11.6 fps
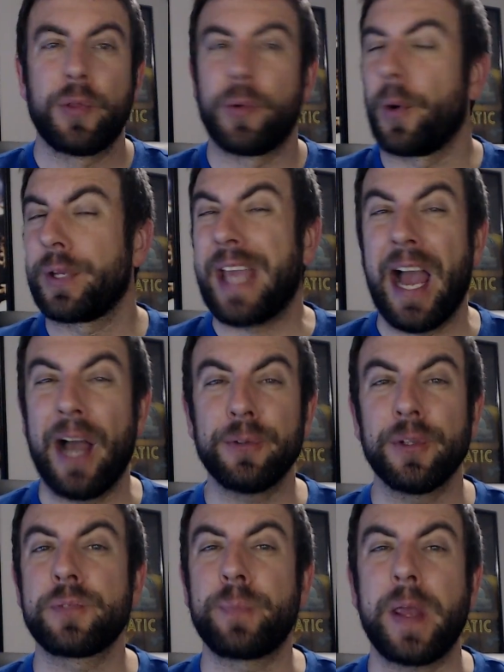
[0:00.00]
There are
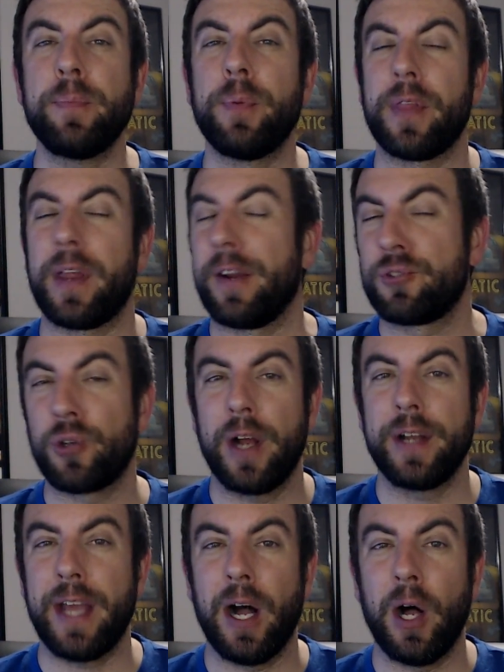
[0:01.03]
countless people that I've
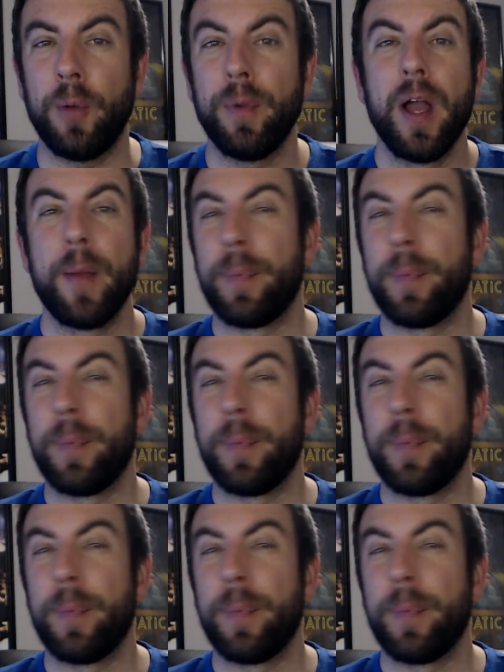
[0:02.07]
tried to help,